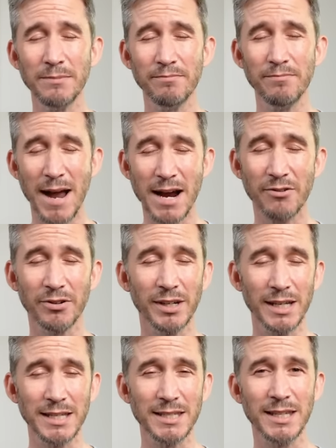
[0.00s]
mackerel,
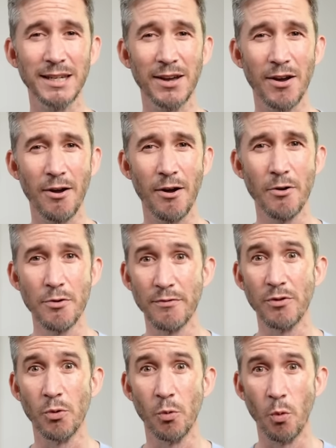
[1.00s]
is it
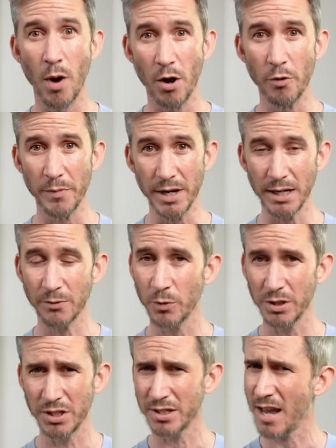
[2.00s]
overwhelming
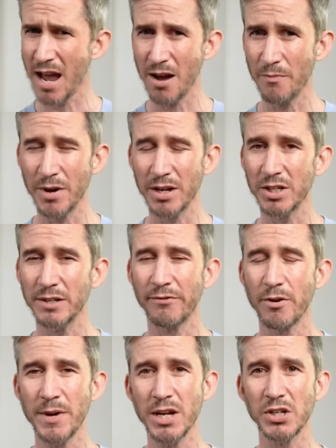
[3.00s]
with just how much
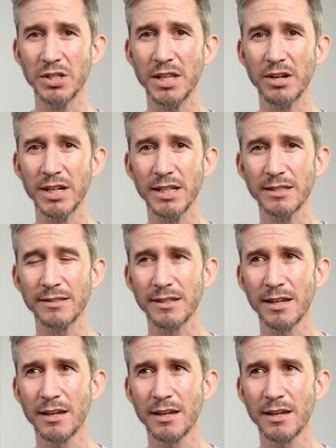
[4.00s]
information there is.